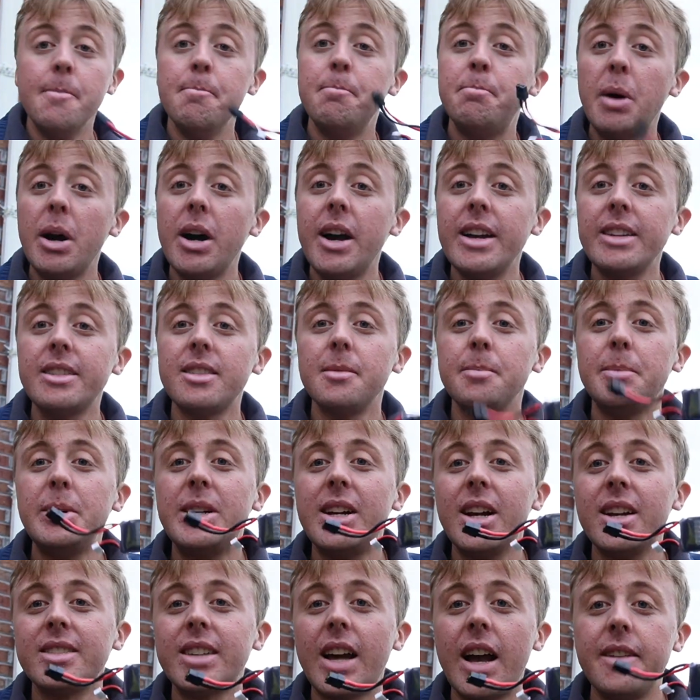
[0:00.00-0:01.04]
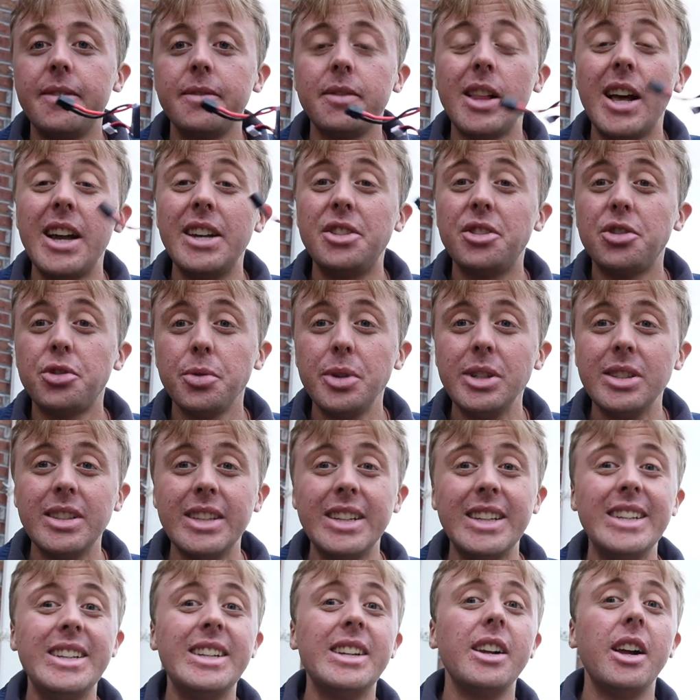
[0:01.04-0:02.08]
But because I fly Street
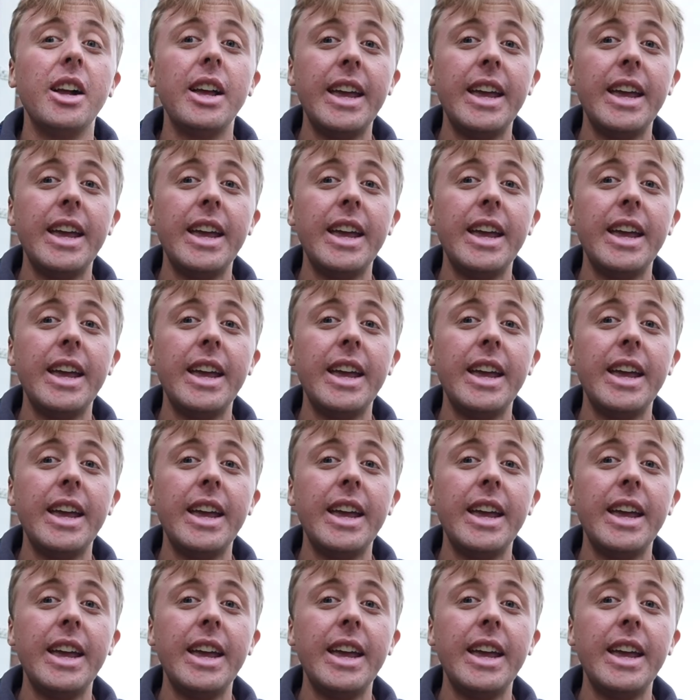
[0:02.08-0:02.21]
League,